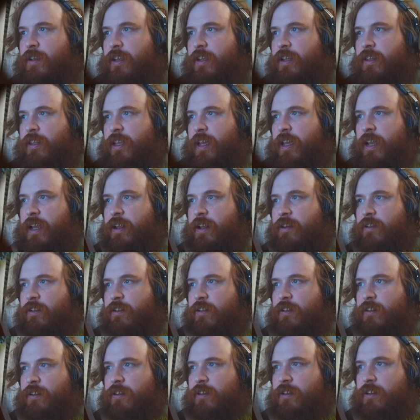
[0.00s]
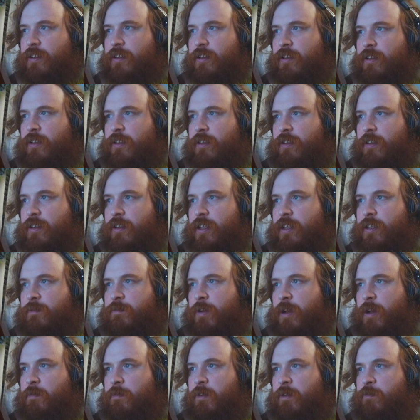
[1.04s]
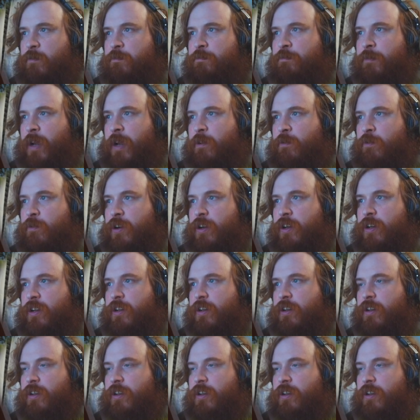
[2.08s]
The angle. This probably might work.